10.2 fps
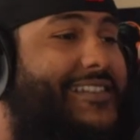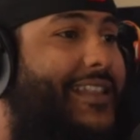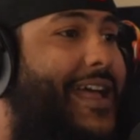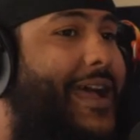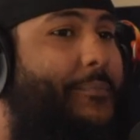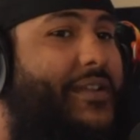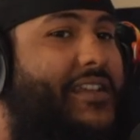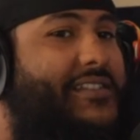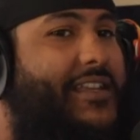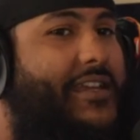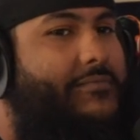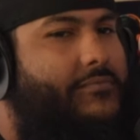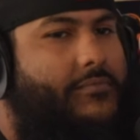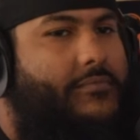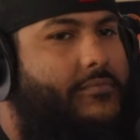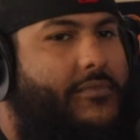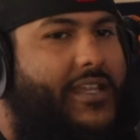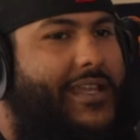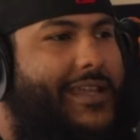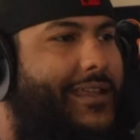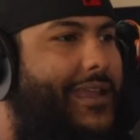a lot, but it's like, nigga,